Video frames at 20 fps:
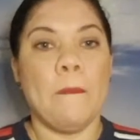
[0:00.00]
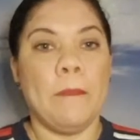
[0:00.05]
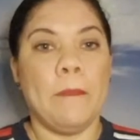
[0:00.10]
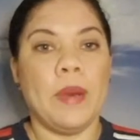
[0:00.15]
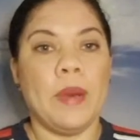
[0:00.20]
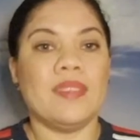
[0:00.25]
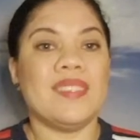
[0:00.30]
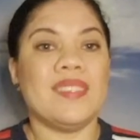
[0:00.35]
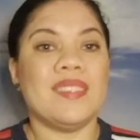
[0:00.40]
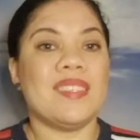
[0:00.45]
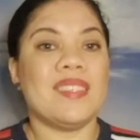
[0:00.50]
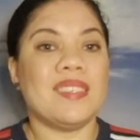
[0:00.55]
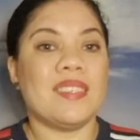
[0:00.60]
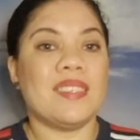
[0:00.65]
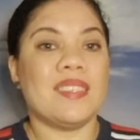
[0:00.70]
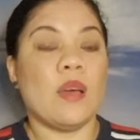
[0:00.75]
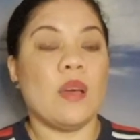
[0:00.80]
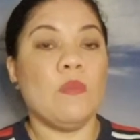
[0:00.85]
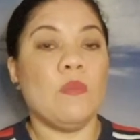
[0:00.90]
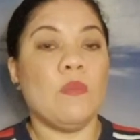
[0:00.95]
but
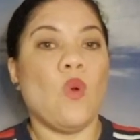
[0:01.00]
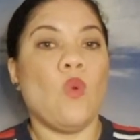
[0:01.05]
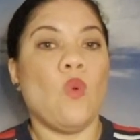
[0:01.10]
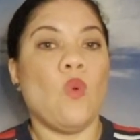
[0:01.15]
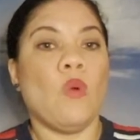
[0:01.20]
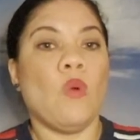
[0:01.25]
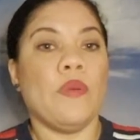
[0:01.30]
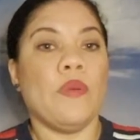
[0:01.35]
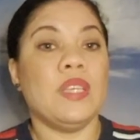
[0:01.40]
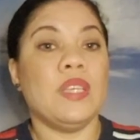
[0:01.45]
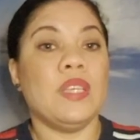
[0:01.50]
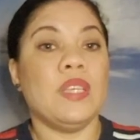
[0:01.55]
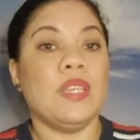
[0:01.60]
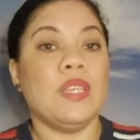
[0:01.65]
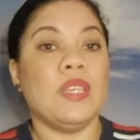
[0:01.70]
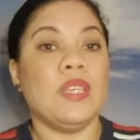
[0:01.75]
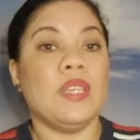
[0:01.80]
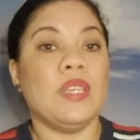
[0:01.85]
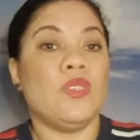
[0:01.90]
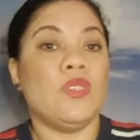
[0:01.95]
some
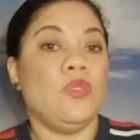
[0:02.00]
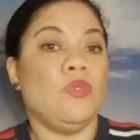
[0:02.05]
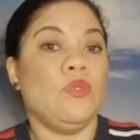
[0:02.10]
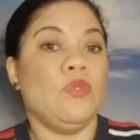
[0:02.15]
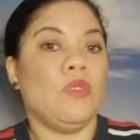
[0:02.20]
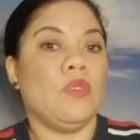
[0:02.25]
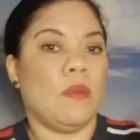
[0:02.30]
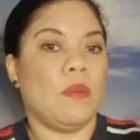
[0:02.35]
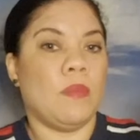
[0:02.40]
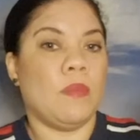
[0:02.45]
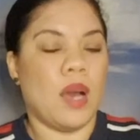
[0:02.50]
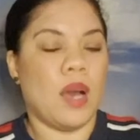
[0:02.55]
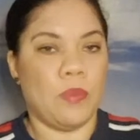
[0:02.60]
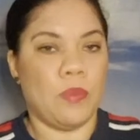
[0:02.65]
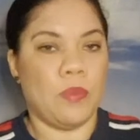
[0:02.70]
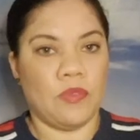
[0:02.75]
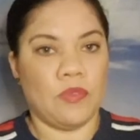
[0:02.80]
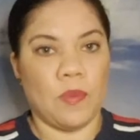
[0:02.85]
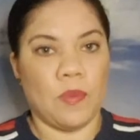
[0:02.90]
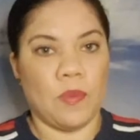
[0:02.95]
worries do come up
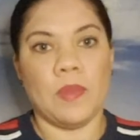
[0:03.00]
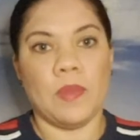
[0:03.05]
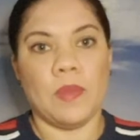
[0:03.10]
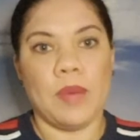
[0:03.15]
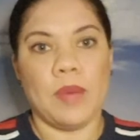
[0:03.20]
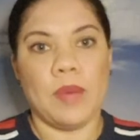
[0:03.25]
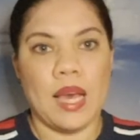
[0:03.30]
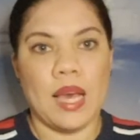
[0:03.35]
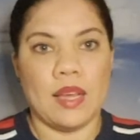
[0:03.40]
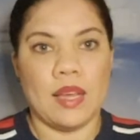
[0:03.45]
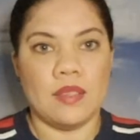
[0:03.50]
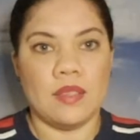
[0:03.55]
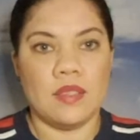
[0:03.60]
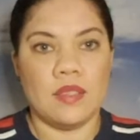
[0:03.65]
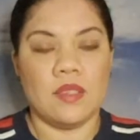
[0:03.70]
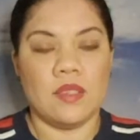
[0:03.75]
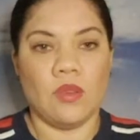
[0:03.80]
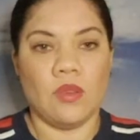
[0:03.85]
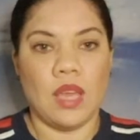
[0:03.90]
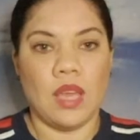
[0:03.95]
from the past.
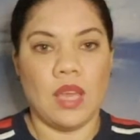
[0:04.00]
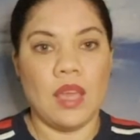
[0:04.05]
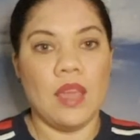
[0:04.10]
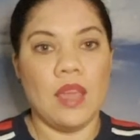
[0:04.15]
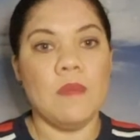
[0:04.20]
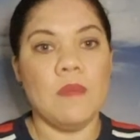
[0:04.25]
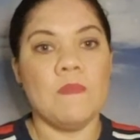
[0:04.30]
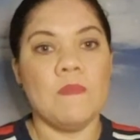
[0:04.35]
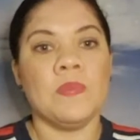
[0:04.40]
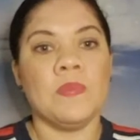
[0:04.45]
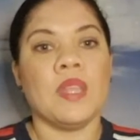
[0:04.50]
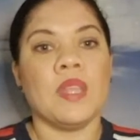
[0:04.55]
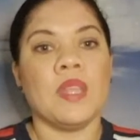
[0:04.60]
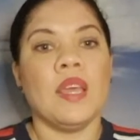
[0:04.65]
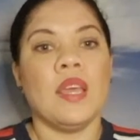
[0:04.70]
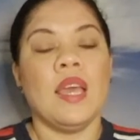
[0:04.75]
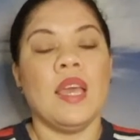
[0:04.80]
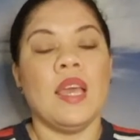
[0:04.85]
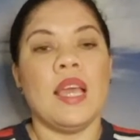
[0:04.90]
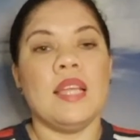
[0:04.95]
Okay,
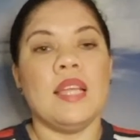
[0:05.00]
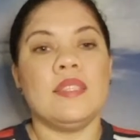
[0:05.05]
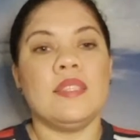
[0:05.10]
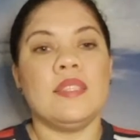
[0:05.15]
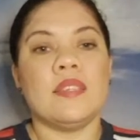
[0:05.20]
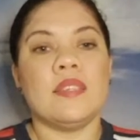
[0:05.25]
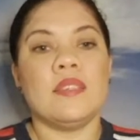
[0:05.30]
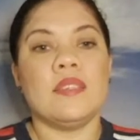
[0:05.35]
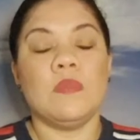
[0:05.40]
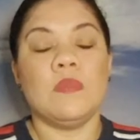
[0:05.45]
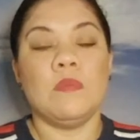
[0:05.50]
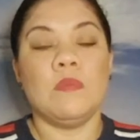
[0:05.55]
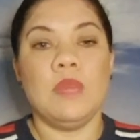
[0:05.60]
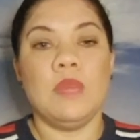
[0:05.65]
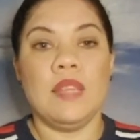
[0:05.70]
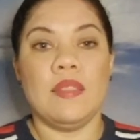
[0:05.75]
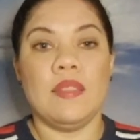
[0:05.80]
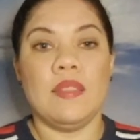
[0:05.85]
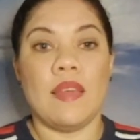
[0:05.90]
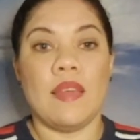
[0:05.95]
it doesn't
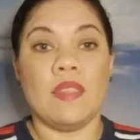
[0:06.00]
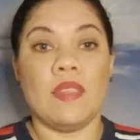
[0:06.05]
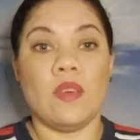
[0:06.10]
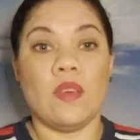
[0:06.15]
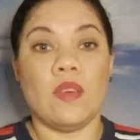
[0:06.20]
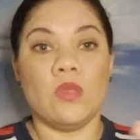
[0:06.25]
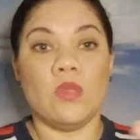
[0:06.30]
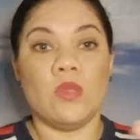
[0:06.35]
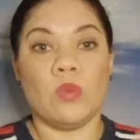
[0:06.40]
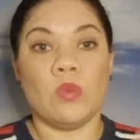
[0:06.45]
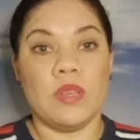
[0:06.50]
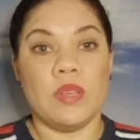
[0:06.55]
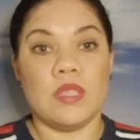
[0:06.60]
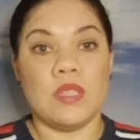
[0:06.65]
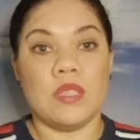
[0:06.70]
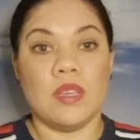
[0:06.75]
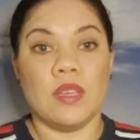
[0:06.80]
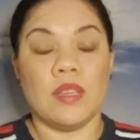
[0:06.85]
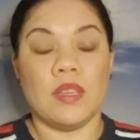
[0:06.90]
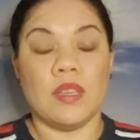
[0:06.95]
mean that those worries are
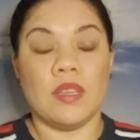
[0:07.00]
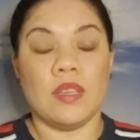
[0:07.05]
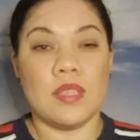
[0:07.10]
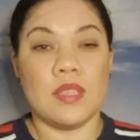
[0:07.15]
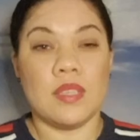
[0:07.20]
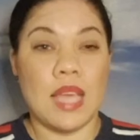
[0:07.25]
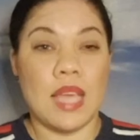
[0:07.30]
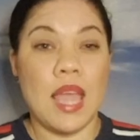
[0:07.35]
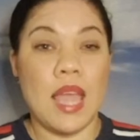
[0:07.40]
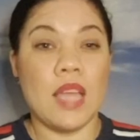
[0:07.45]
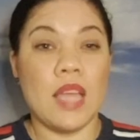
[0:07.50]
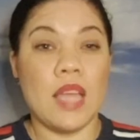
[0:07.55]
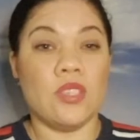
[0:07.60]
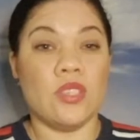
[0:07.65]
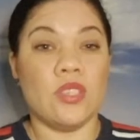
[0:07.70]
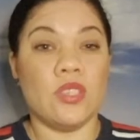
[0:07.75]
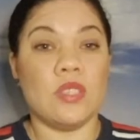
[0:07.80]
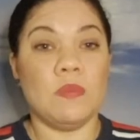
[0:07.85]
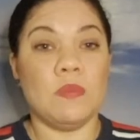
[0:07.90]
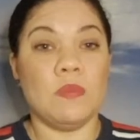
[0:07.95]
going to stay. It
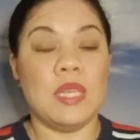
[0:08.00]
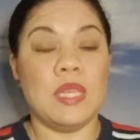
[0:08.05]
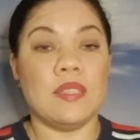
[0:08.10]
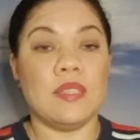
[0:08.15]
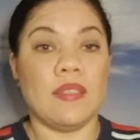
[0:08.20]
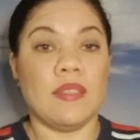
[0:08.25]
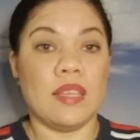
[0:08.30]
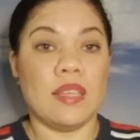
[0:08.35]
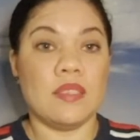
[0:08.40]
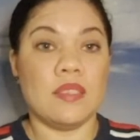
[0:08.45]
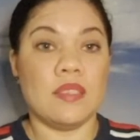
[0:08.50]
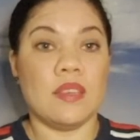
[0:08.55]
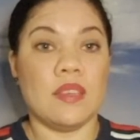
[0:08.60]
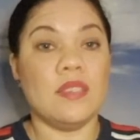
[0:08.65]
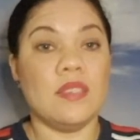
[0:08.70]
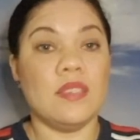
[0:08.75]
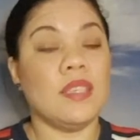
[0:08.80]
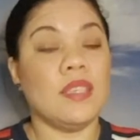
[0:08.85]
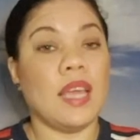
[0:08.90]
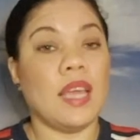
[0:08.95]
just means that there's
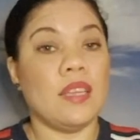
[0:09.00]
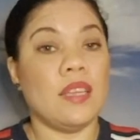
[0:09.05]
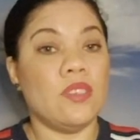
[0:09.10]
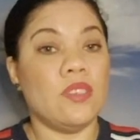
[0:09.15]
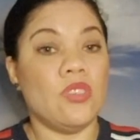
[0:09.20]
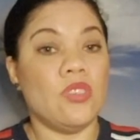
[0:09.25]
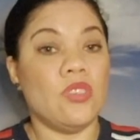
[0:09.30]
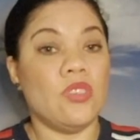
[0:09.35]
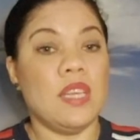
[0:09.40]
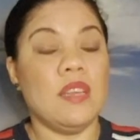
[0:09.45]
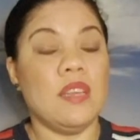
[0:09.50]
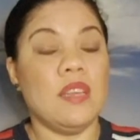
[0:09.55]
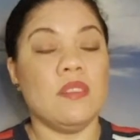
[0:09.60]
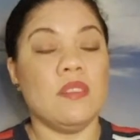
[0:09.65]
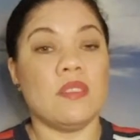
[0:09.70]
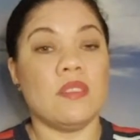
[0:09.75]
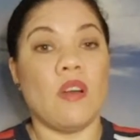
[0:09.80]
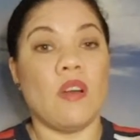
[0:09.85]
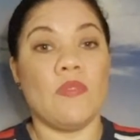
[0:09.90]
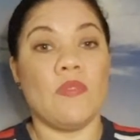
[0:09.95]
certain
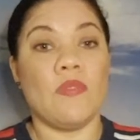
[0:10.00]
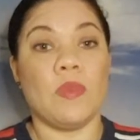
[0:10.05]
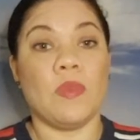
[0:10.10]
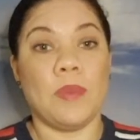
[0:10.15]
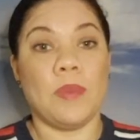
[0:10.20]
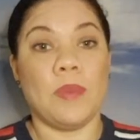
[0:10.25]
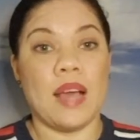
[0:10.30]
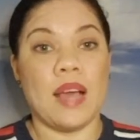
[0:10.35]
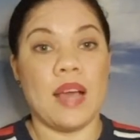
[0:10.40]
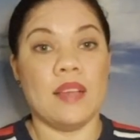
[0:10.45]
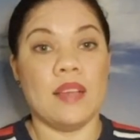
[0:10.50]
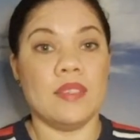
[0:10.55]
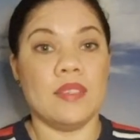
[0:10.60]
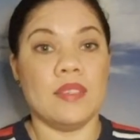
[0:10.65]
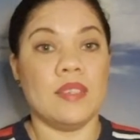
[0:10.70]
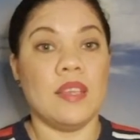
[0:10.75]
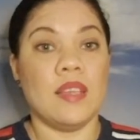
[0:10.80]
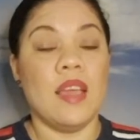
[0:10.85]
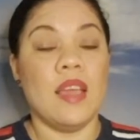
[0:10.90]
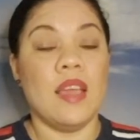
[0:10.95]
energies of the
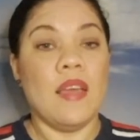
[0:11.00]
past